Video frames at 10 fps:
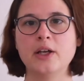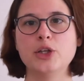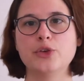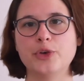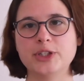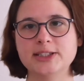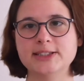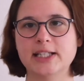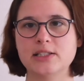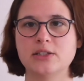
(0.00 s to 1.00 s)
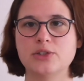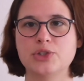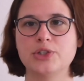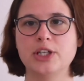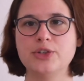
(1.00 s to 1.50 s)
Your first sentence
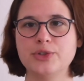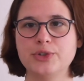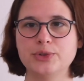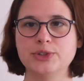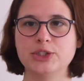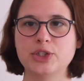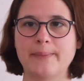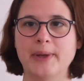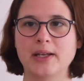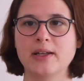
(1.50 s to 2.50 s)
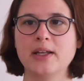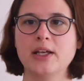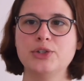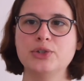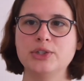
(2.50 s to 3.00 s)
should introduce your topic.
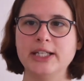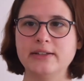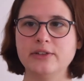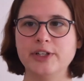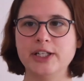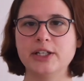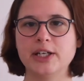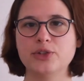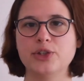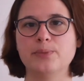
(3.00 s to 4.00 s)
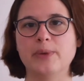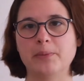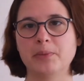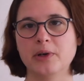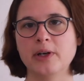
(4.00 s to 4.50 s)
It should lead the reader into your
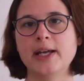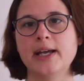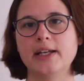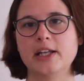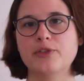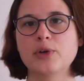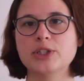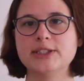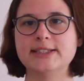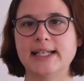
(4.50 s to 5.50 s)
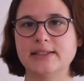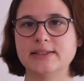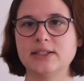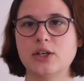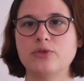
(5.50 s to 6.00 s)
paper and give a good
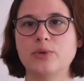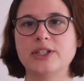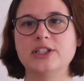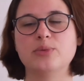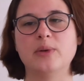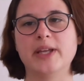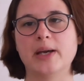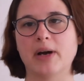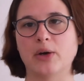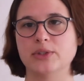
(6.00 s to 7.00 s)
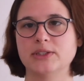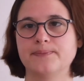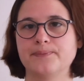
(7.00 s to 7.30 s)
sense of what it will be about.